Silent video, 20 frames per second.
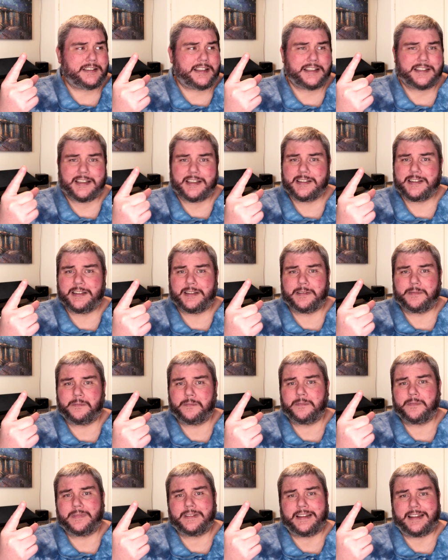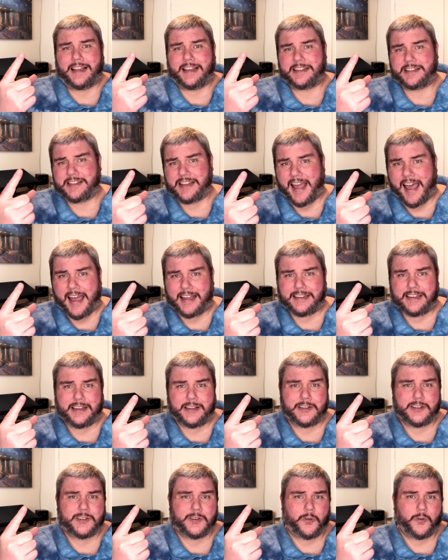This isn't a
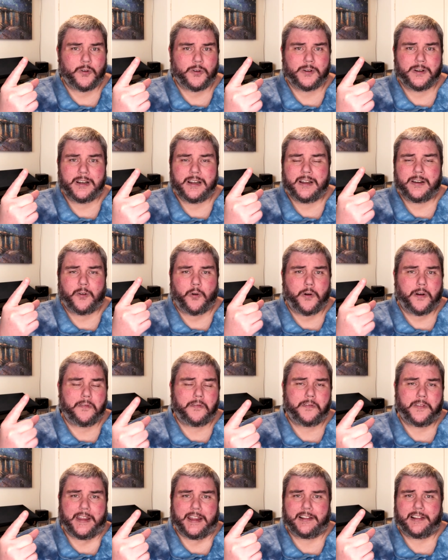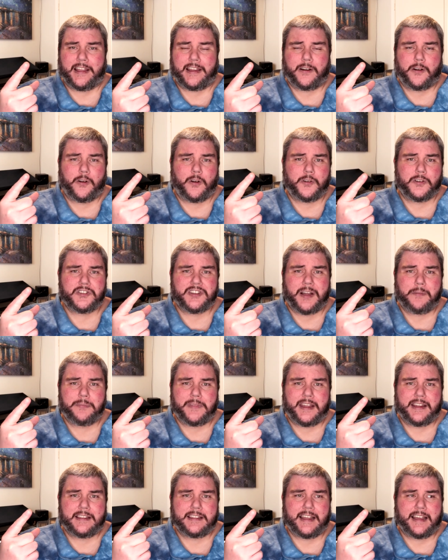sadness or or a feeling or, or,
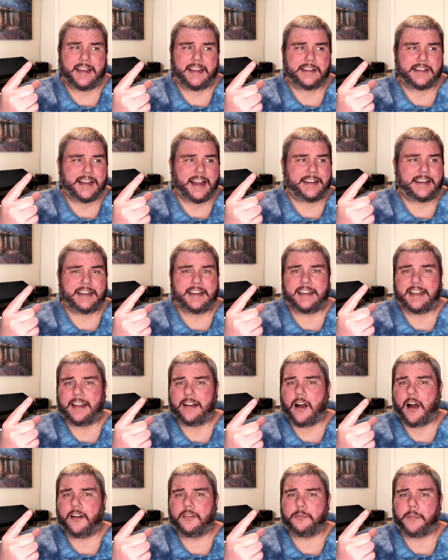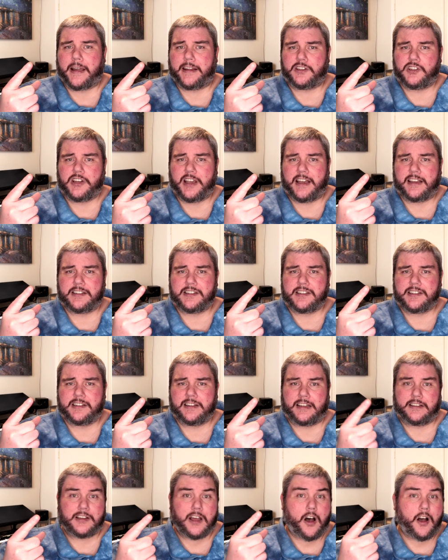something that I need to get off my chest,
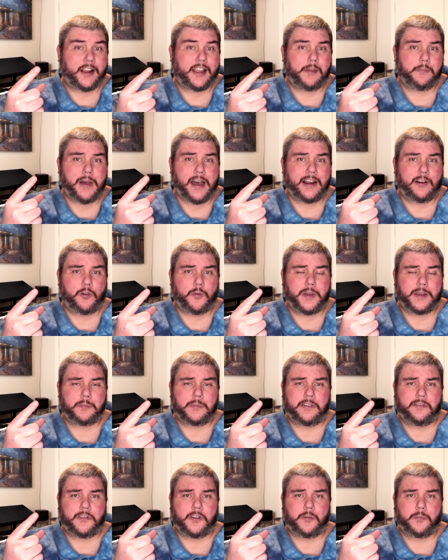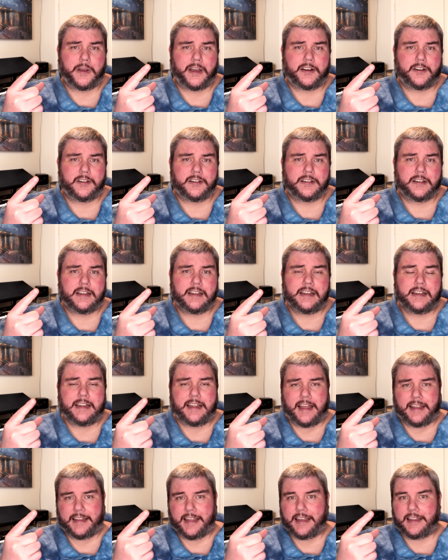and talking about it will make me feel better.
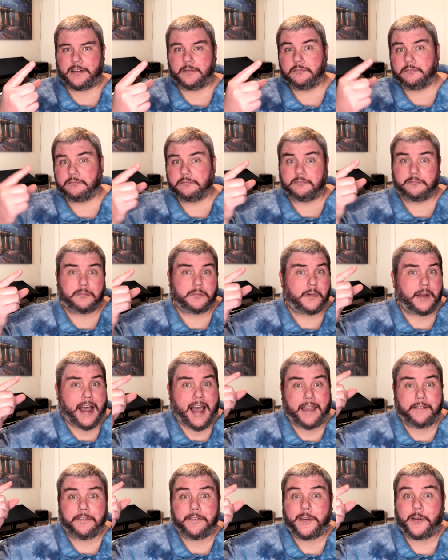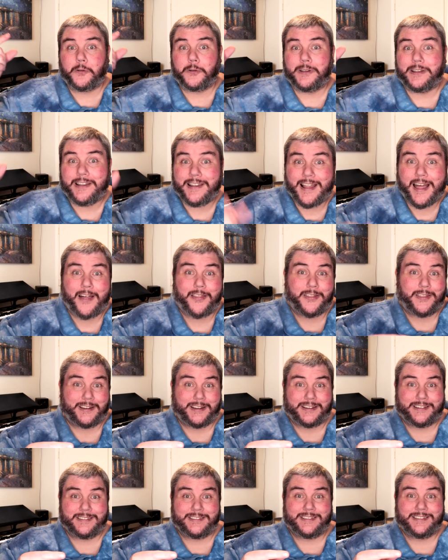Again, I feel
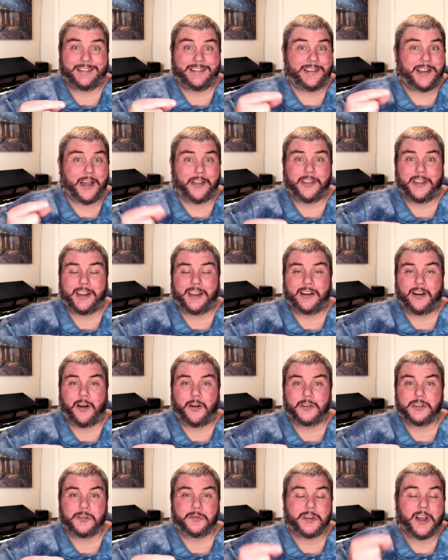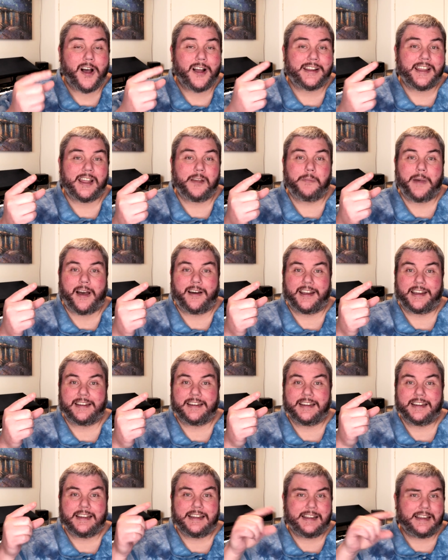nothing, nothing at all. So talking about it
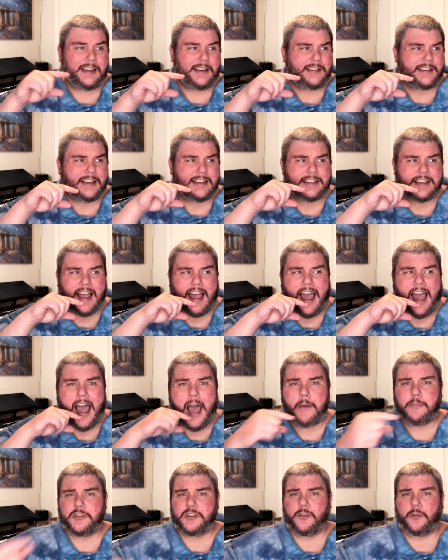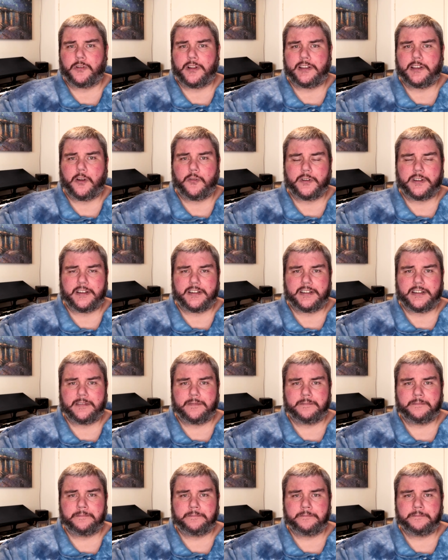does absolutely no good.